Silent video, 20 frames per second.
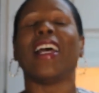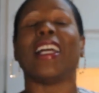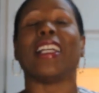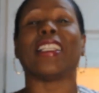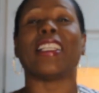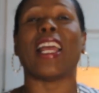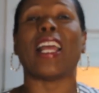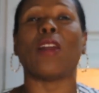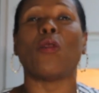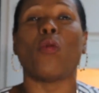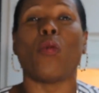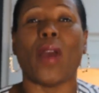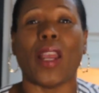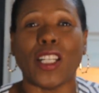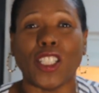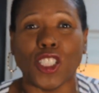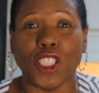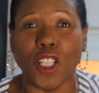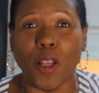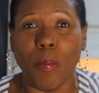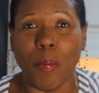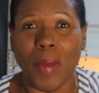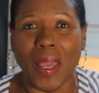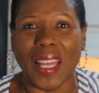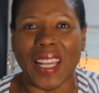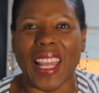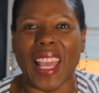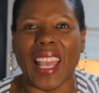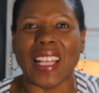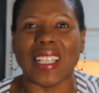And then when she
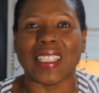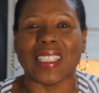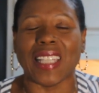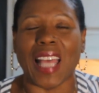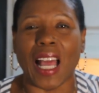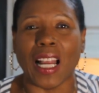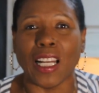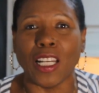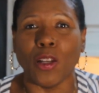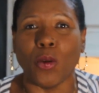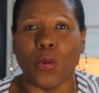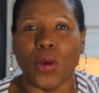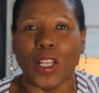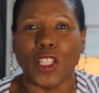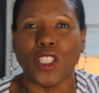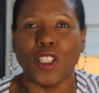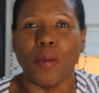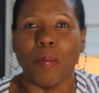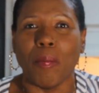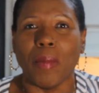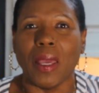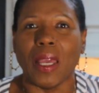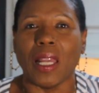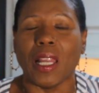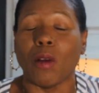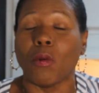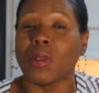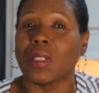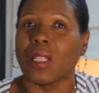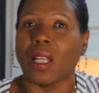made it exactly the way she made
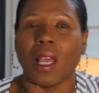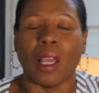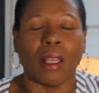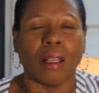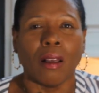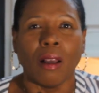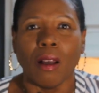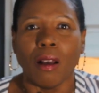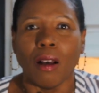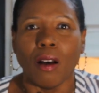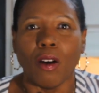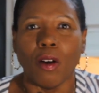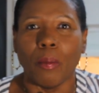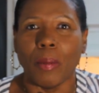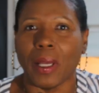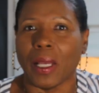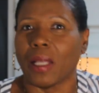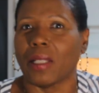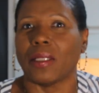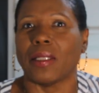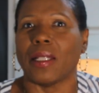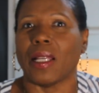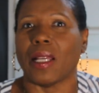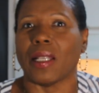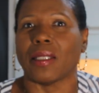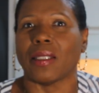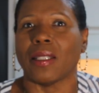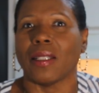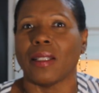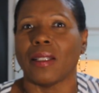it, it was like, oh my
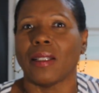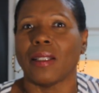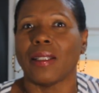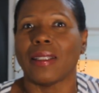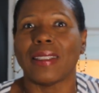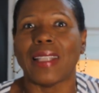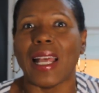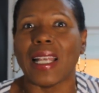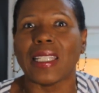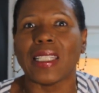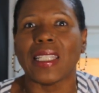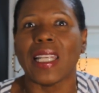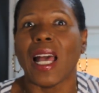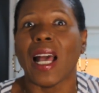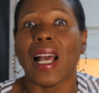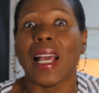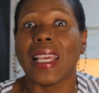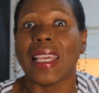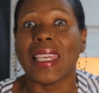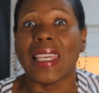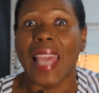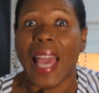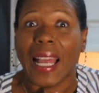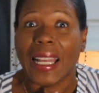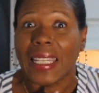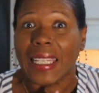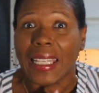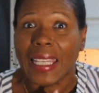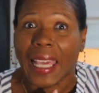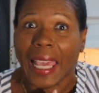goodness, that's
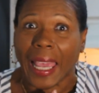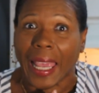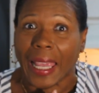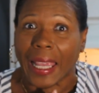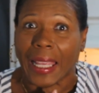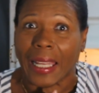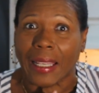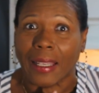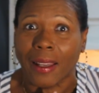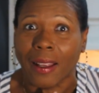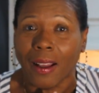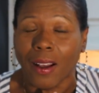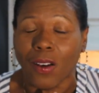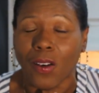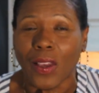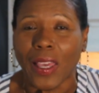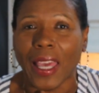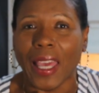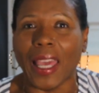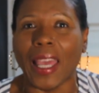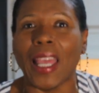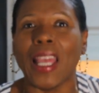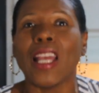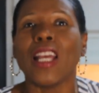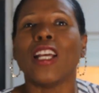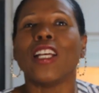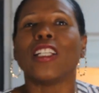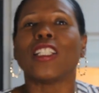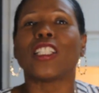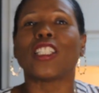candy cane. Okay,
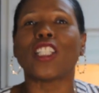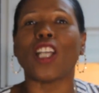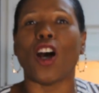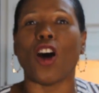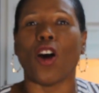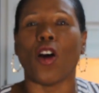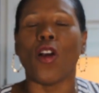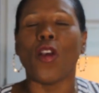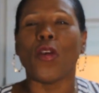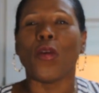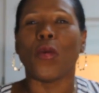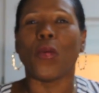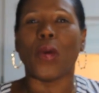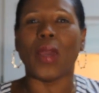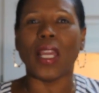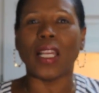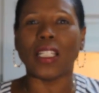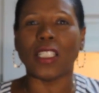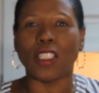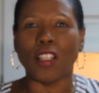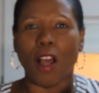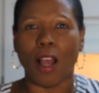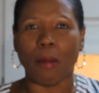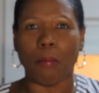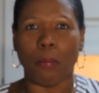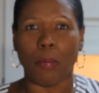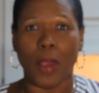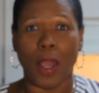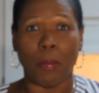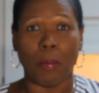so we're gonna
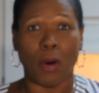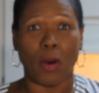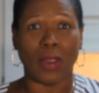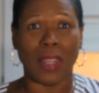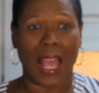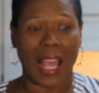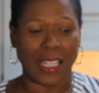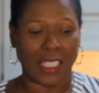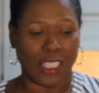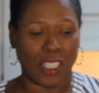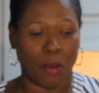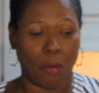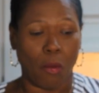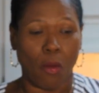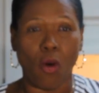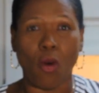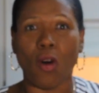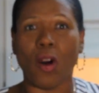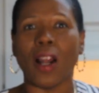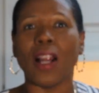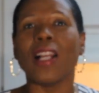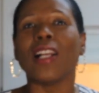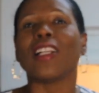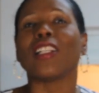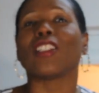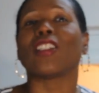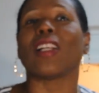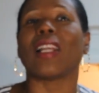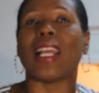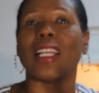talk about that some more,
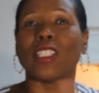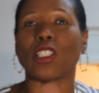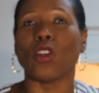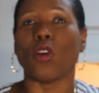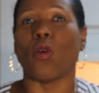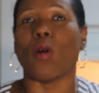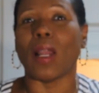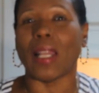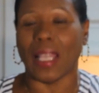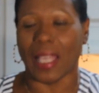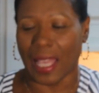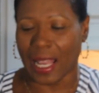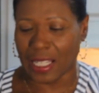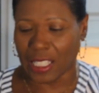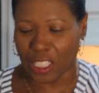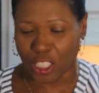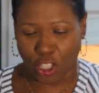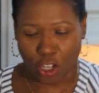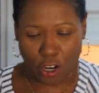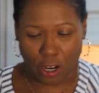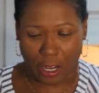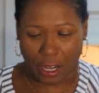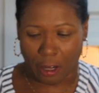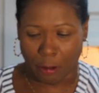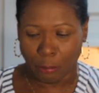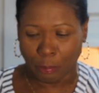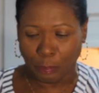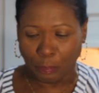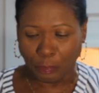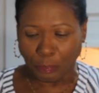so let's go on and get started.